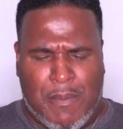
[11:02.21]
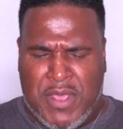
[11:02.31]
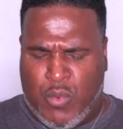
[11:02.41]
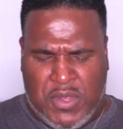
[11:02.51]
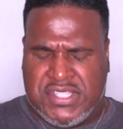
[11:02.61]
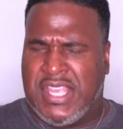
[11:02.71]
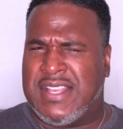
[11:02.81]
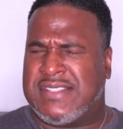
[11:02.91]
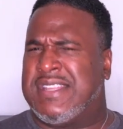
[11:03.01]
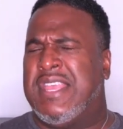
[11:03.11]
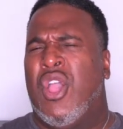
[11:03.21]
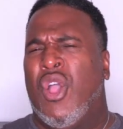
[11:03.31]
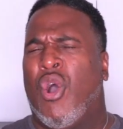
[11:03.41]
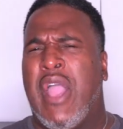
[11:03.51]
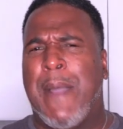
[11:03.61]
I mean, we see this thing
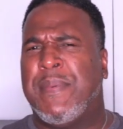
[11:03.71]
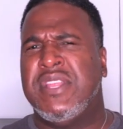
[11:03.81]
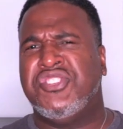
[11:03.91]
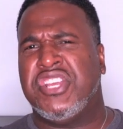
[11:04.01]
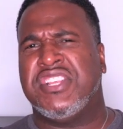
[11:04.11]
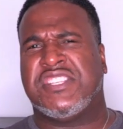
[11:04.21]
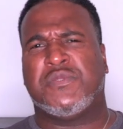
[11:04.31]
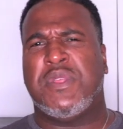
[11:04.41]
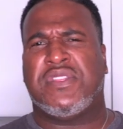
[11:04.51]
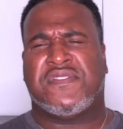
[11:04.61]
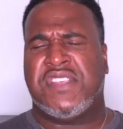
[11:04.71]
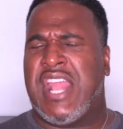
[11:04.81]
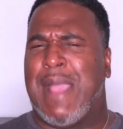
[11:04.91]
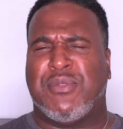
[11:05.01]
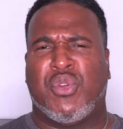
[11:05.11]
happen in Genesis. We see
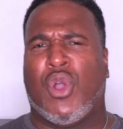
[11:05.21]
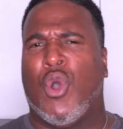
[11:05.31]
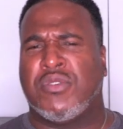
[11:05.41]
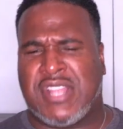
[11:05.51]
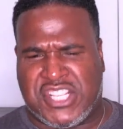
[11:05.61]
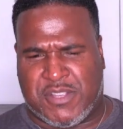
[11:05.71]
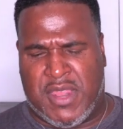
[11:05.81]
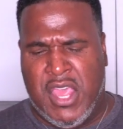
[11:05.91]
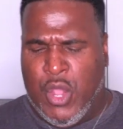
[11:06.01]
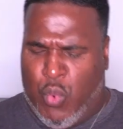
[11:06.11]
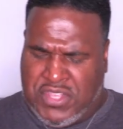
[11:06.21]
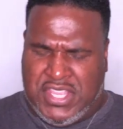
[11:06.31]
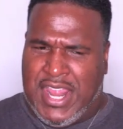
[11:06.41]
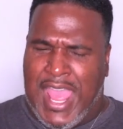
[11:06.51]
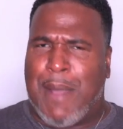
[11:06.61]
it happen through the Old Testament. We
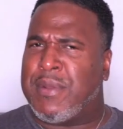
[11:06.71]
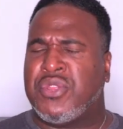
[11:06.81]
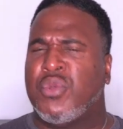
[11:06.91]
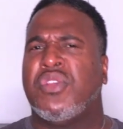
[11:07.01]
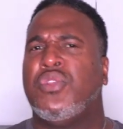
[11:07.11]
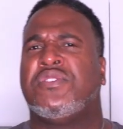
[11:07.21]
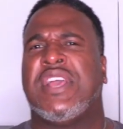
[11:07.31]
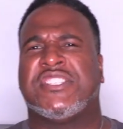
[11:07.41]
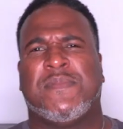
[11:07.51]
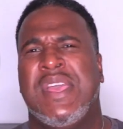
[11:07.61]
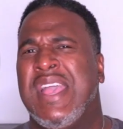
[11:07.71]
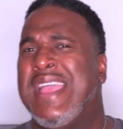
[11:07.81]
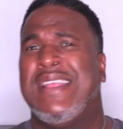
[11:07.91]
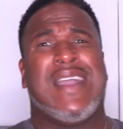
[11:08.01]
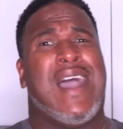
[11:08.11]
see it happening through the New Testament.
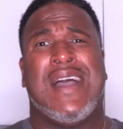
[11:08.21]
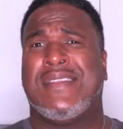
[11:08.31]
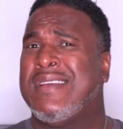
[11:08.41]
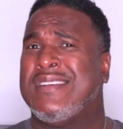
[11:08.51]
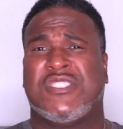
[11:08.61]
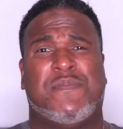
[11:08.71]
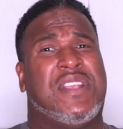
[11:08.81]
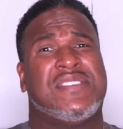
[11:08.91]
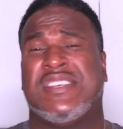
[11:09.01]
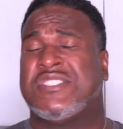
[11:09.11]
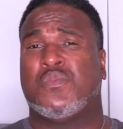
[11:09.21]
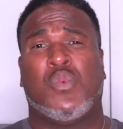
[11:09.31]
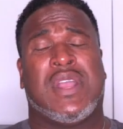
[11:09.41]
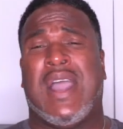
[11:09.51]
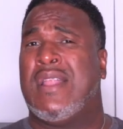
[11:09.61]
And God does this because this is
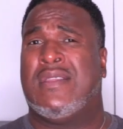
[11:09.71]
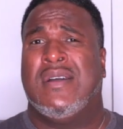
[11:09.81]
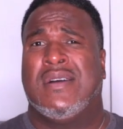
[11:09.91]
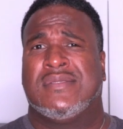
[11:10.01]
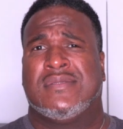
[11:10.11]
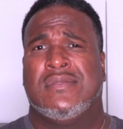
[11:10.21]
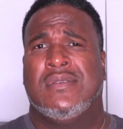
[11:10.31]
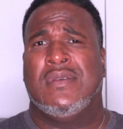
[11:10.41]
what God does.